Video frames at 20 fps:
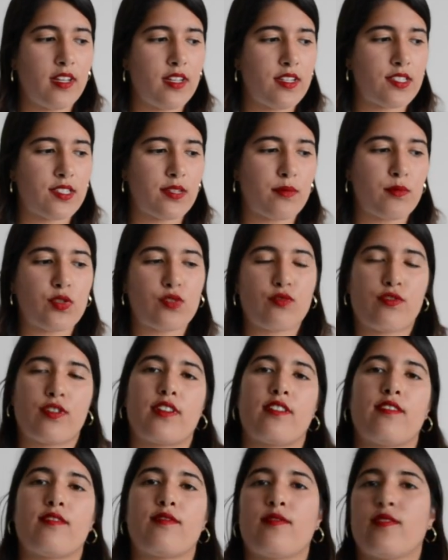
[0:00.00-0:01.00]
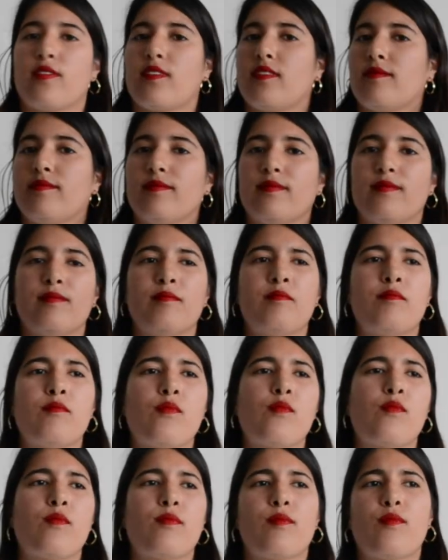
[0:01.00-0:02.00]
some sort of
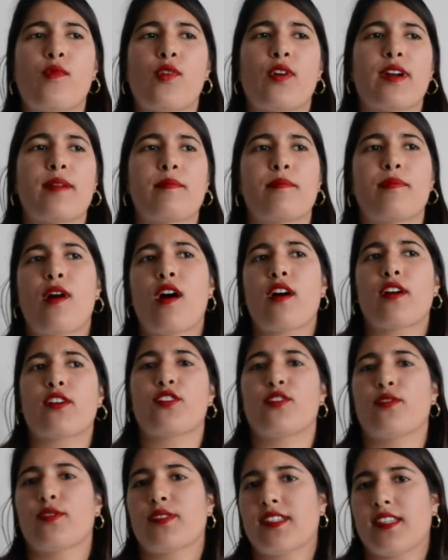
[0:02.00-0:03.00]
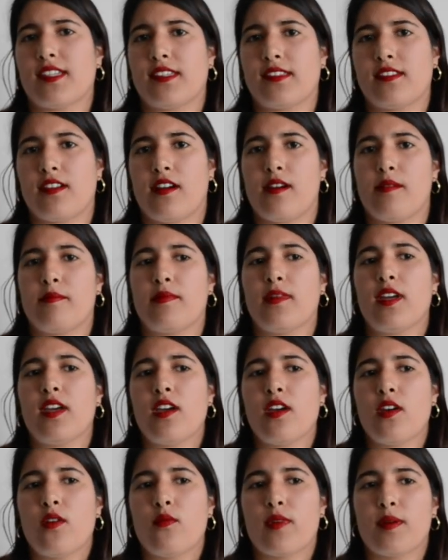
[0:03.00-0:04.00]
more impartial system
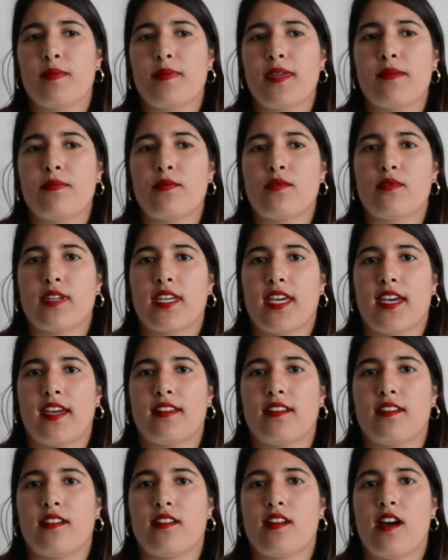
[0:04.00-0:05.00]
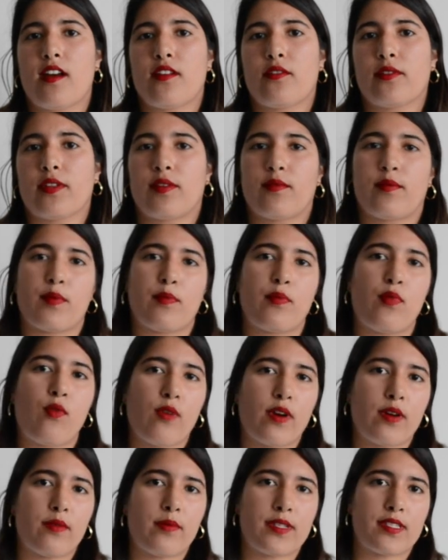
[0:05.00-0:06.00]
where people can not only
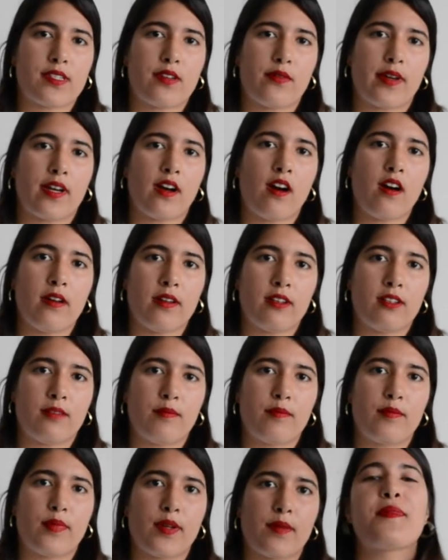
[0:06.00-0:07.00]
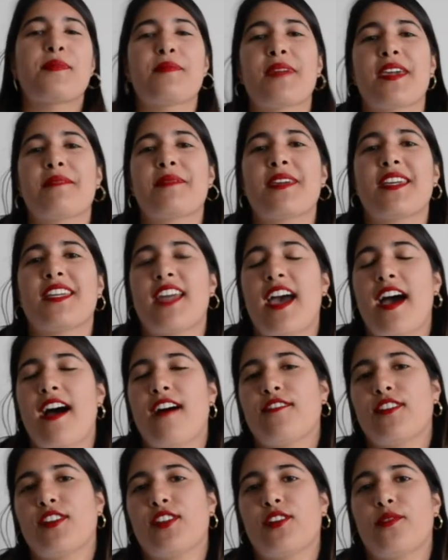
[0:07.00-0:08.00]
report what's going on, but maybe an
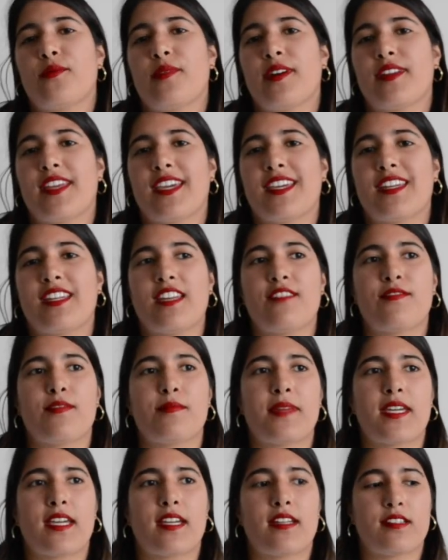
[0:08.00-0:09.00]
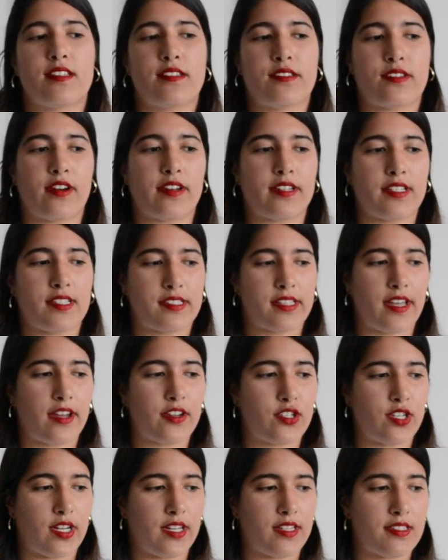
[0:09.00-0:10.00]
avenue where they can even begin to start
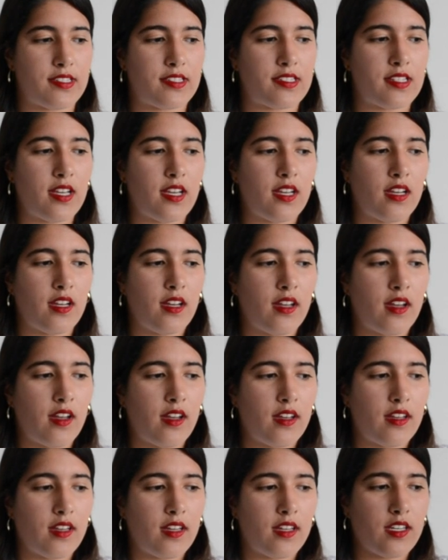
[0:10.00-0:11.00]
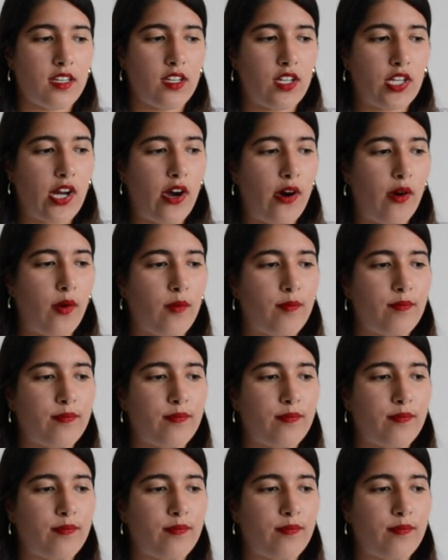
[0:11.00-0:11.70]
discussions. You know,